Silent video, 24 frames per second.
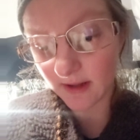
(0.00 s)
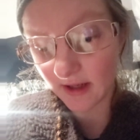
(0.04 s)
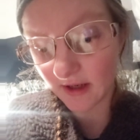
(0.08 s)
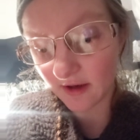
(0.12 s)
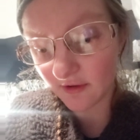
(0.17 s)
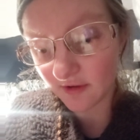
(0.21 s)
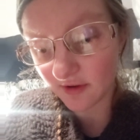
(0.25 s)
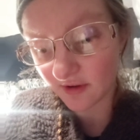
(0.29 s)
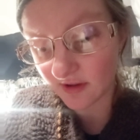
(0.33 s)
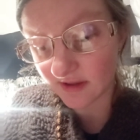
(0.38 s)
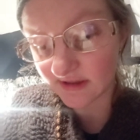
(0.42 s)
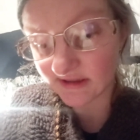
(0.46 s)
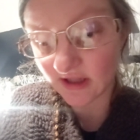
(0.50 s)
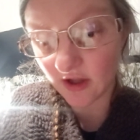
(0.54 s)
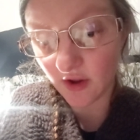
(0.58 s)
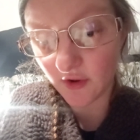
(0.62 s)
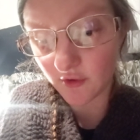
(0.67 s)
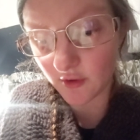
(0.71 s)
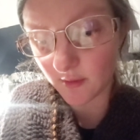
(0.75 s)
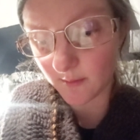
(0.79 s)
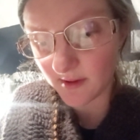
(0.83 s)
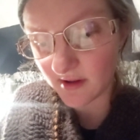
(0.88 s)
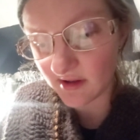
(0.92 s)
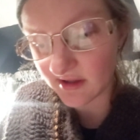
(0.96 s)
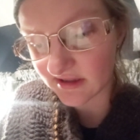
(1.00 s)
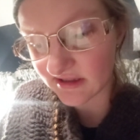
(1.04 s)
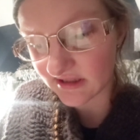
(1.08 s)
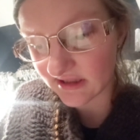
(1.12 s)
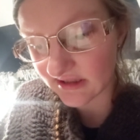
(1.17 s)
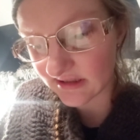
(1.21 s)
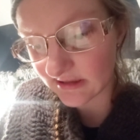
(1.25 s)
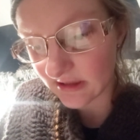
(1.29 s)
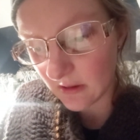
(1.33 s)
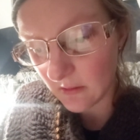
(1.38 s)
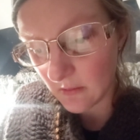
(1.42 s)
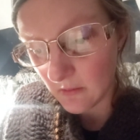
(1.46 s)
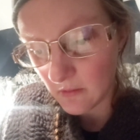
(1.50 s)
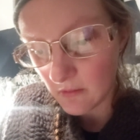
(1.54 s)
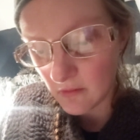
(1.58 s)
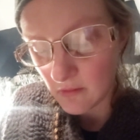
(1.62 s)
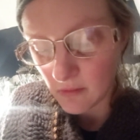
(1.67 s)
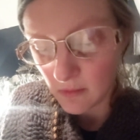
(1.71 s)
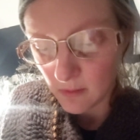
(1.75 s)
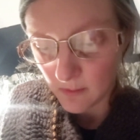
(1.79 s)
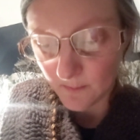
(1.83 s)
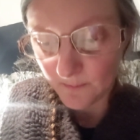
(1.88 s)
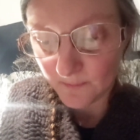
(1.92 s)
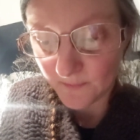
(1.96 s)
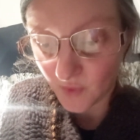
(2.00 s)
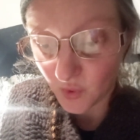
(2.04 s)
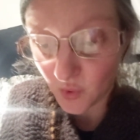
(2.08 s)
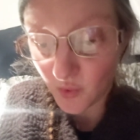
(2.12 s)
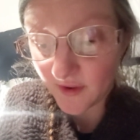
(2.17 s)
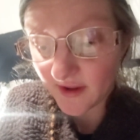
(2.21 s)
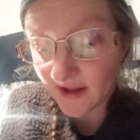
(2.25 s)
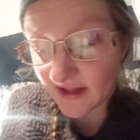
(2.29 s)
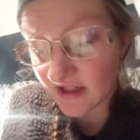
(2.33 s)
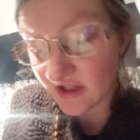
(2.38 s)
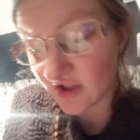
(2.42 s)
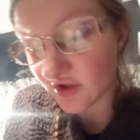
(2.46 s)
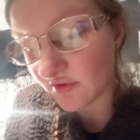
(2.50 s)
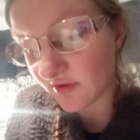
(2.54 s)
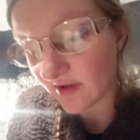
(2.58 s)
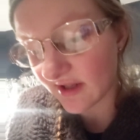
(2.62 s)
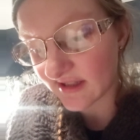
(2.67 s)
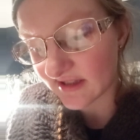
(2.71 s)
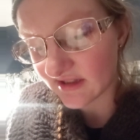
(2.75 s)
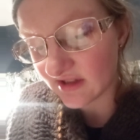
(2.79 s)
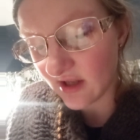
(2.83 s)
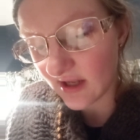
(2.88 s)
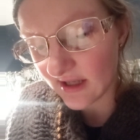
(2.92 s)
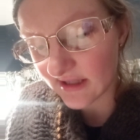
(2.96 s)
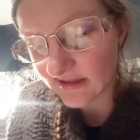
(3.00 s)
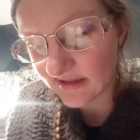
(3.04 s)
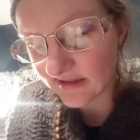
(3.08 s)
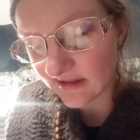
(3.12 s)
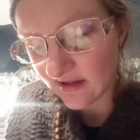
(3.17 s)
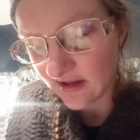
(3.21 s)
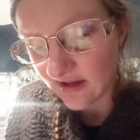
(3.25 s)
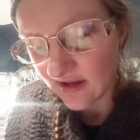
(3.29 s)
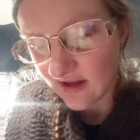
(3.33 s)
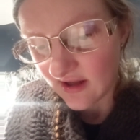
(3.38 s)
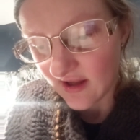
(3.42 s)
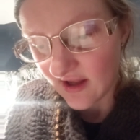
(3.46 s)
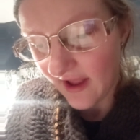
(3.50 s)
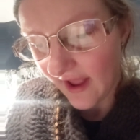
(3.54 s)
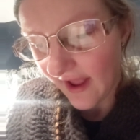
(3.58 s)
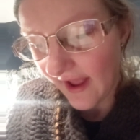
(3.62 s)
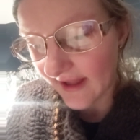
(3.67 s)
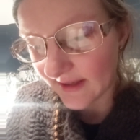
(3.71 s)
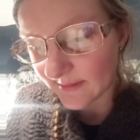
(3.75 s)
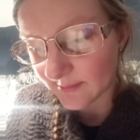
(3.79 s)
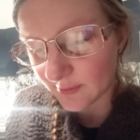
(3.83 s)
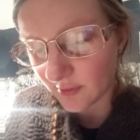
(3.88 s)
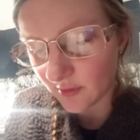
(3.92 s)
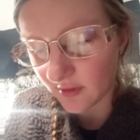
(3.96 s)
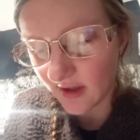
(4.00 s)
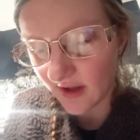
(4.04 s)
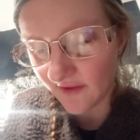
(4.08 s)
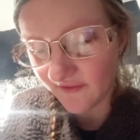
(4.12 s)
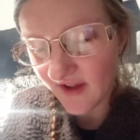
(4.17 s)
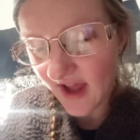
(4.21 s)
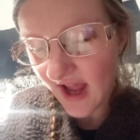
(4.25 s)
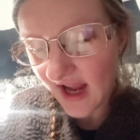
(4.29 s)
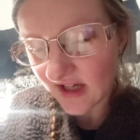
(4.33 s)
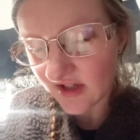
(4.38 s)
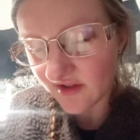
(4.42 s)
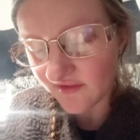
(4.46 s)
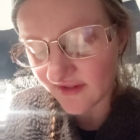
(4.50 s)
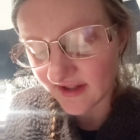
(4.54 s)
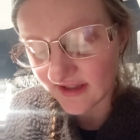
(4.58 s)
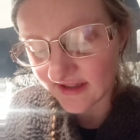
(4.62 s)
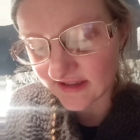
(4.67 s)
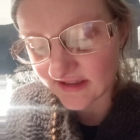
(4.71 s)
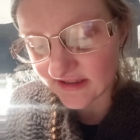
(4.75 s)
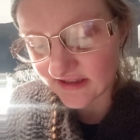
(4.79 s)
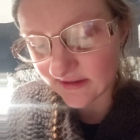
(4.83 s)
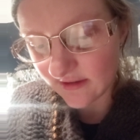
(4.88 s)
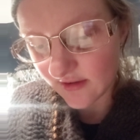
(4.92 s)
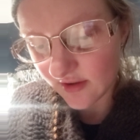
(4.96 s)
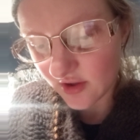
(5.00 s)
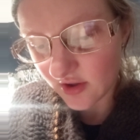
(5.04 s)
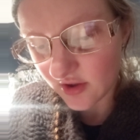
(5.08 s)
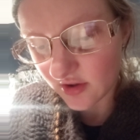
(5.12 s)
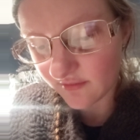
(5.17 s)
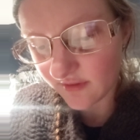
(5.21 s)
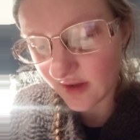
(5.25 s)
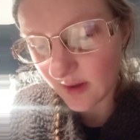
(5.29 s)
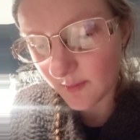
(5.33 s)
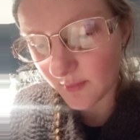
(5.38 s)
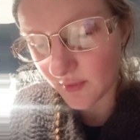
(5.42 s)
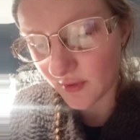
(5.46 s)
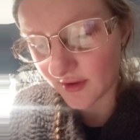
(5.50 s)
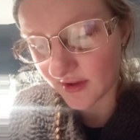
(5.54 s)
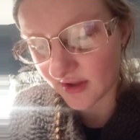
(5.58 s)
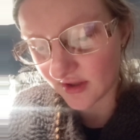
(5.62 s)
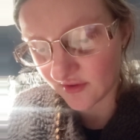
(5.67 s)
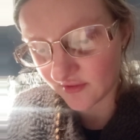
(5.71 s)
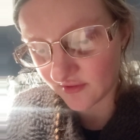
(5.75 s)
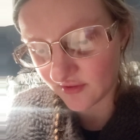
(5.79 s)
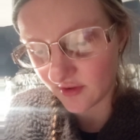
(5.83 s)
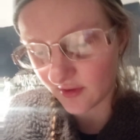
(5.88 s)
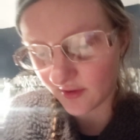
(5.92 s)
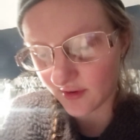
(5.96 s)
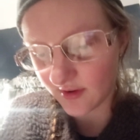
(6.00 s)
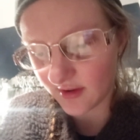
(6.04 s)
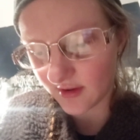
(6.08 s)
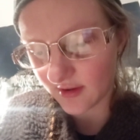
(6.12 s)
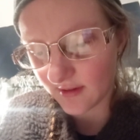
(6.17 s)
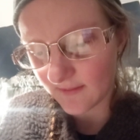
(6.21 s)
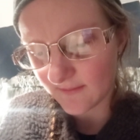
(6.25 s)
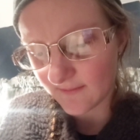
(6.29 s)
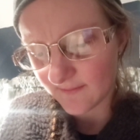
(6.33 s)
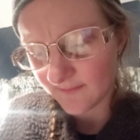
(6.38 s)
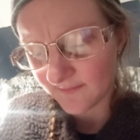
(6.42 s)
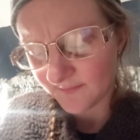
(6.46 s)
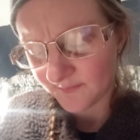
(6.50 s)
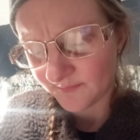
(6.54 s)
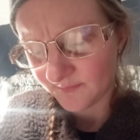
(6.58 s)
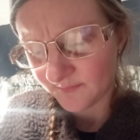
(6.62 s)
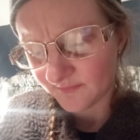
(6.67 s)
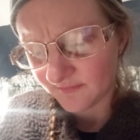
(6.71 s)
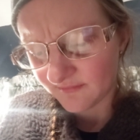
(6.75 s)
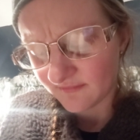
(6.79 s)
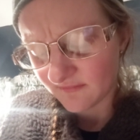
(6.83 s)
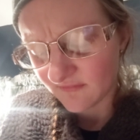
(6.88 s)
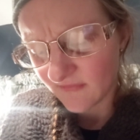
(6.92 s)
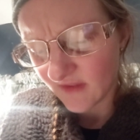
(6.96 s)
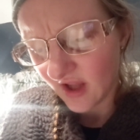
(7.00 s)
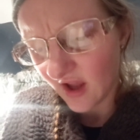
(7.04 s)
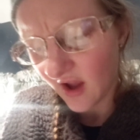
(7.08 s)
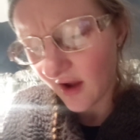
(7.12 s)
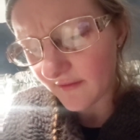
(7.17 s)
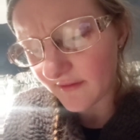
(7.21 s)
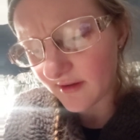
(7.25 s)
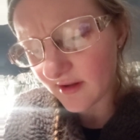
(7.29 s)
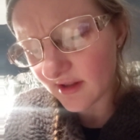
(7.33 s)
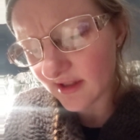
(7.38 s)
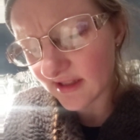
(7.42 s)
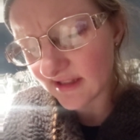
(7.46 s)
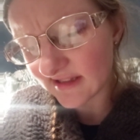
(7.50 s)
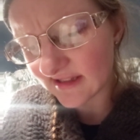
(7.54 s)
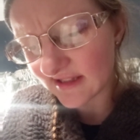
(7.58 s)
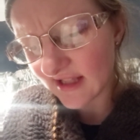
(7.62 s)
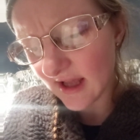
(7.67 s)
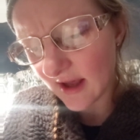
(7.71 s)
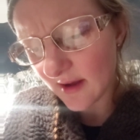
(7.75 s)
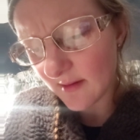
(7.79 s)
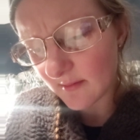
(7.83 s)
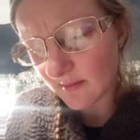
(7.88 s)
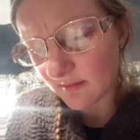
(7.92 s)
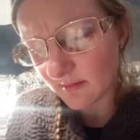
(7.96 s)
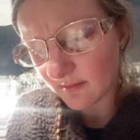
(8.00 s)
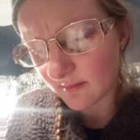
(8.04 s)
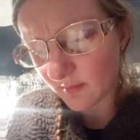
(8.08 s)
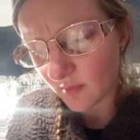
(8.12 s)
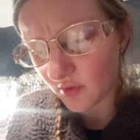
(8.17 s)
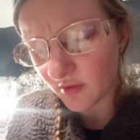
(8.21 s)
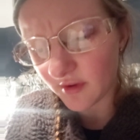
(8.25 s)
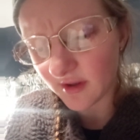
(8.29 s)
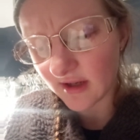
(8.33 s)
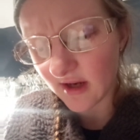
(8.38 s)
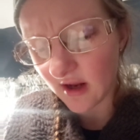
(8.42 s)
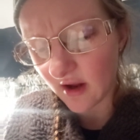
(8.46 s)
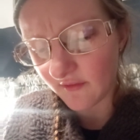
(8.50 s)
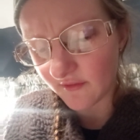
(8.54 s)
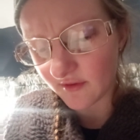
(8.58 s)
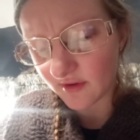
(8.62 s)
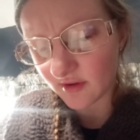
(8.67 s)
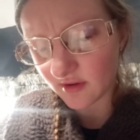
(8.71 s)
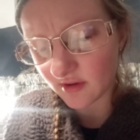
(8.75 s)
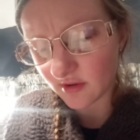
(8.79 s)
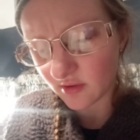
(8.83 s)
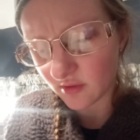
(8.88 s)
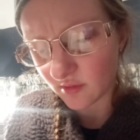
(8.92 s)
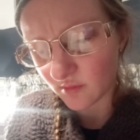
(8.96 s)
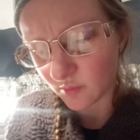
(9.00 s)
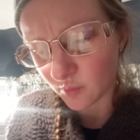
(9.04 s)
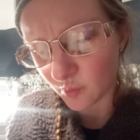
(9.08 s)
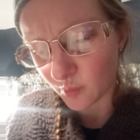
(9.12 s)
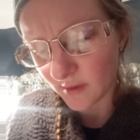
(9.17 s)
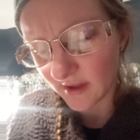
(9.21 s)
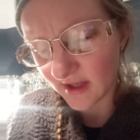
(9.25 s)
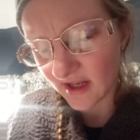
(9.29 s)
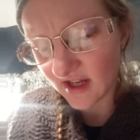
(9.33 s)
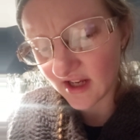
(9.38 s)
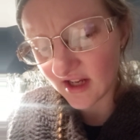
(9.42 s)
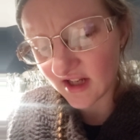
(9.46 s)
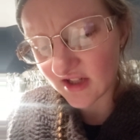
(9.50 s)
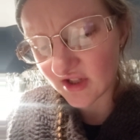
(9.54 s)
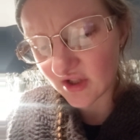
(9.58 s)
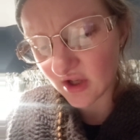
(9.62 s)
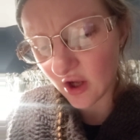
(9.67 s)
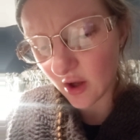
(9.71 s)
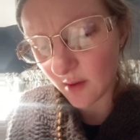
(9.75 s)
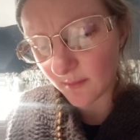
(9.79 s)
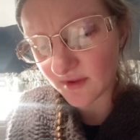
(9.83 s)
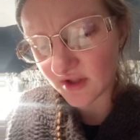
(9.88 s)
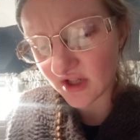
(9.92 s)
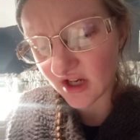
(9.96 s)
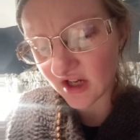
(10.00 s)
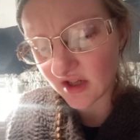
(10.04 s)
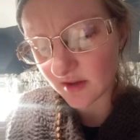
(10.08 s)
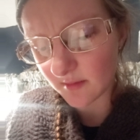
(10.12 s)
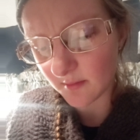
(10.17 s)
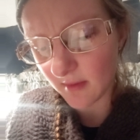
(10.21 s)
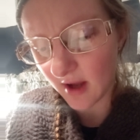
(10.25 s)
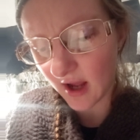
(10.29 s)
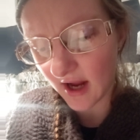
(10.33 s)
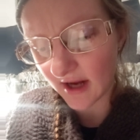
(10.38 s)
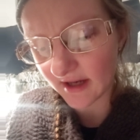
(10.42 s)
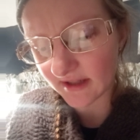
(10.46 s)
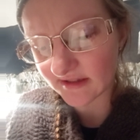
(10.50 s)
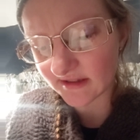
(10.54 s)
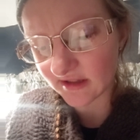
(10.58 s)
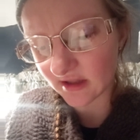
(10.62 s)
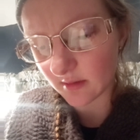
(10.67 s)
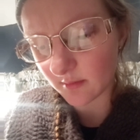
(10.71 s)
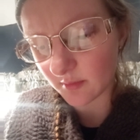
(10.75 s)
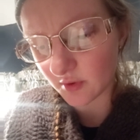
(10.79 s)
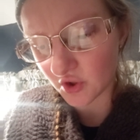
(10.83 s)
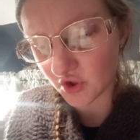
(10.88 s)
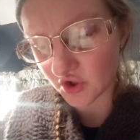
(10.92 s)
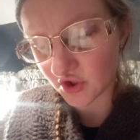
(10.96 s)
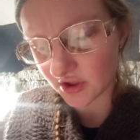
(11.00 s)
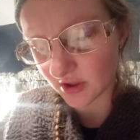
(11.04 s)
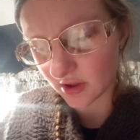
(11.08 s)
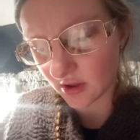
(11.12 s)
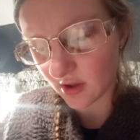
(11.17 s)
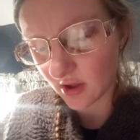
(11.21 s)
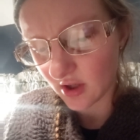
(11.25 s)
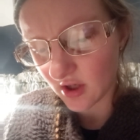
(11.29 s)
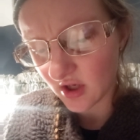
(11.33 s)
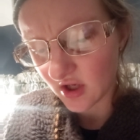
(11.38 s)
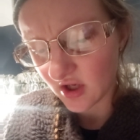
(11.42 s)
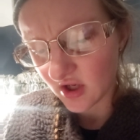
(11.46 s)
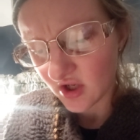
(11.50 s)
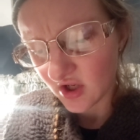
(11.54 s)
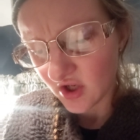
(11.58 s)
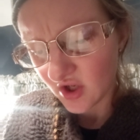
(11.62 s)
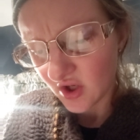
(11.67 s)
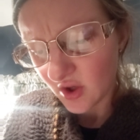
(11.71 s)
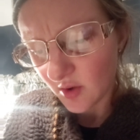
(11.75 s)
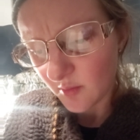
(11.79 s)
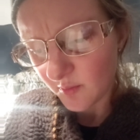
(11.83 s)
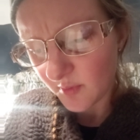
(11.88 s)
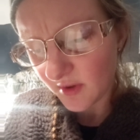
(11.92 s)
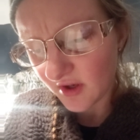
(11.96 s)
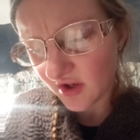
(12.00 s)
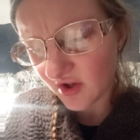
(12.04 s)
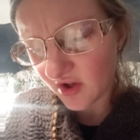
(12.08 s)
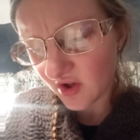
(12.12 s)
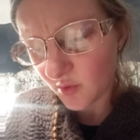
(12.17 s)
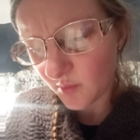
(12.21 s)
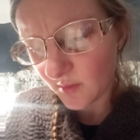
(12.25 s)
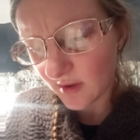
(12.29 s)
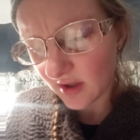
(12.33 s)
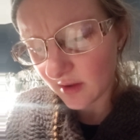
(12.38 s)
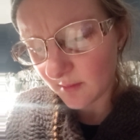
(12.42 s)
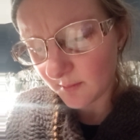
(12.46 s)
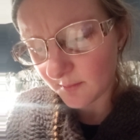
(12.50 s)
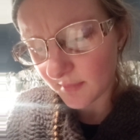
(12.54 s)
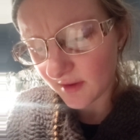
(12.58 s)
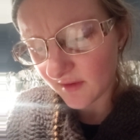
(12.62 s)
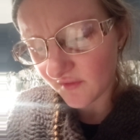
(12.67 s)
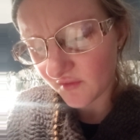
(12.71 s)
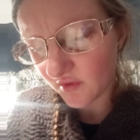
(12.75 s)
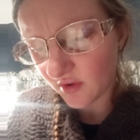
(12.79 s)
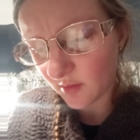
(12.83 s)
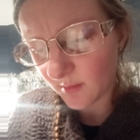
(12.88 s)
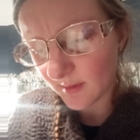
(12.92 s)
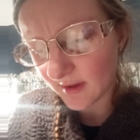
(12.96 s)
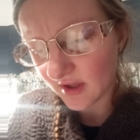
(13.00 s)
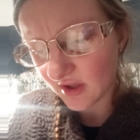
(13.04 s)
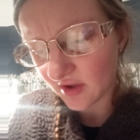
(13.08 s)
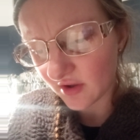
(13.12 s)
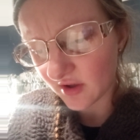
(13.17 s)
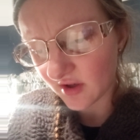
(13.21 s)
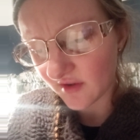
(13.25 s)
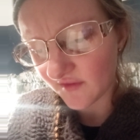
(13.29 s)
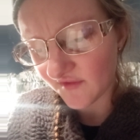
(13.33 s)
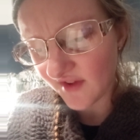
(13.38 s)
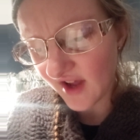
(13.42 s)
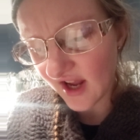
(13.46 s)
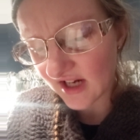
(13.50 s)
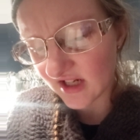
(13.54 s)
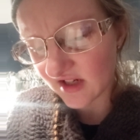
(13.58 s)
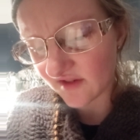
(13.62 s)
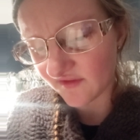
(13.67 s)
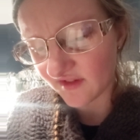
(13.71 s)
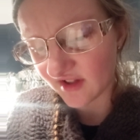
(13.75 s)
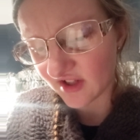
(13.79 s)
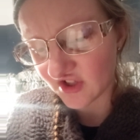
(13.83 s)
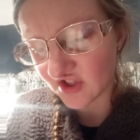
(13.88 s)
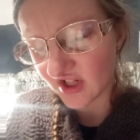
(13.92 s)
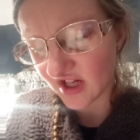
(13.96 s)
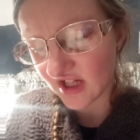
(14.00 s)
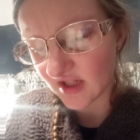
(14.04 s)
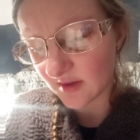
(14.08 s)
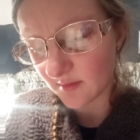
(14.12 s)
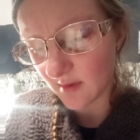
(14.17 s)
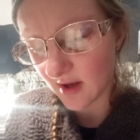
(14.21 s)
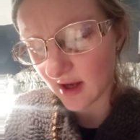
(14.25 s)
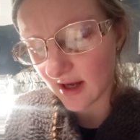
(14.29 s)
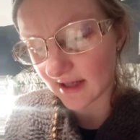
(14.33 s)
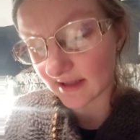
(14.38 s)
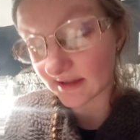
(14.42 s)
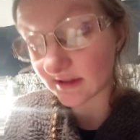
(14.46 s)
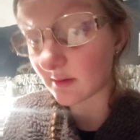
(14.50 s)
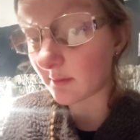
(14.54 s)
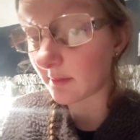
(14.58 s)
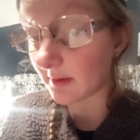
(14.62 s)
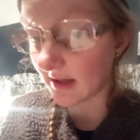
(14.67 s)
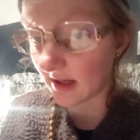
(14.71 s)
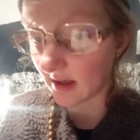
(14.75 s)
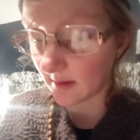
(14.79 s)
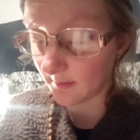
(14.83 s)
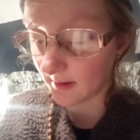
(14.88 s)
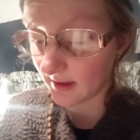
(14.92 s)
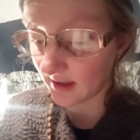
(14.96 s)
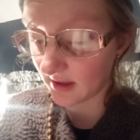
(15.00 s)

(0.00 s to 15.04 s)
Parenthood's other abuses, or they didn't trust us, as pro-life activists, to report the truth. I realized that, more than ever, we needed to help change minds on abortion before we could effectively change minds on Planned